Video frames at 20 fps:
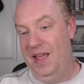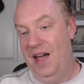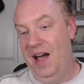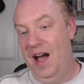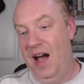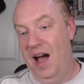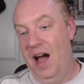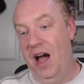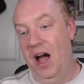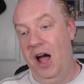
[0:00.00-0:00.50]

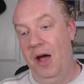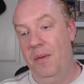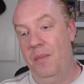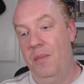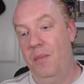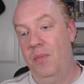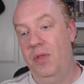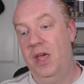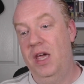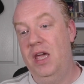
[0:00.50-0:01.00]

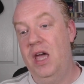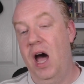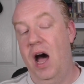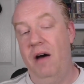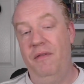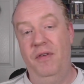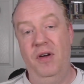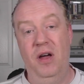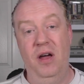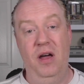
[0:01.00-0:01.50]
the
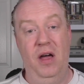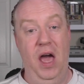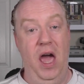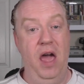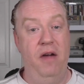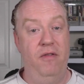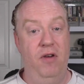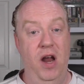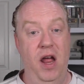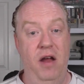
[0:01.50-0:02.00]
other
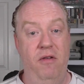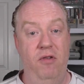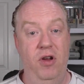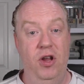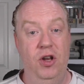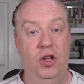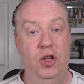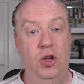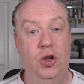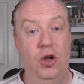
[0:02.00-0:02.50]

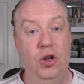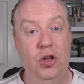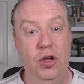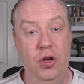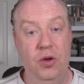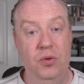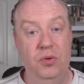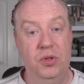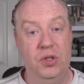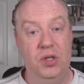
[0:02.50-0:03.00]
area that you can
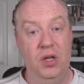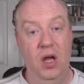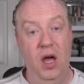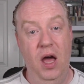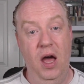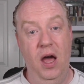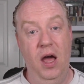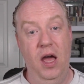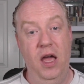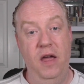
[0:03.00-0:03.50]
use
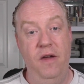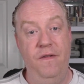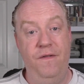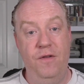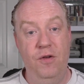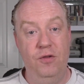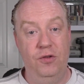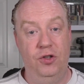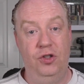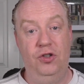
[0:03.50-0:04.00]

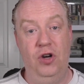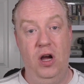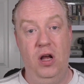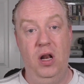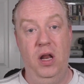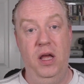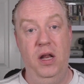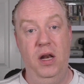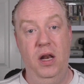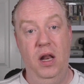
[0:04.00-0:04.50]
if you're
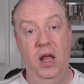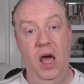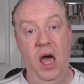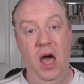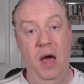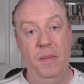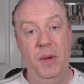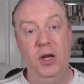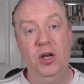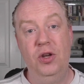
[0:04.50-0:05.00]
struggling
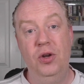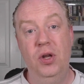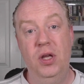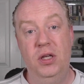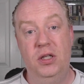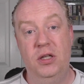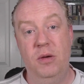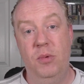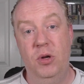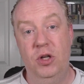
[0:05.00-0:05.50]
and you
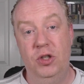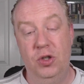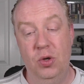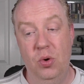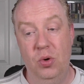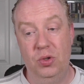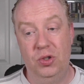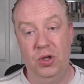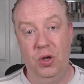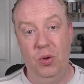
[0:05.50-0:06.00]
need someone to
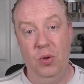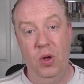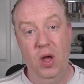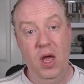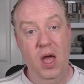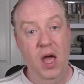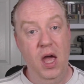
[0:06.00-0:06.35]
talk to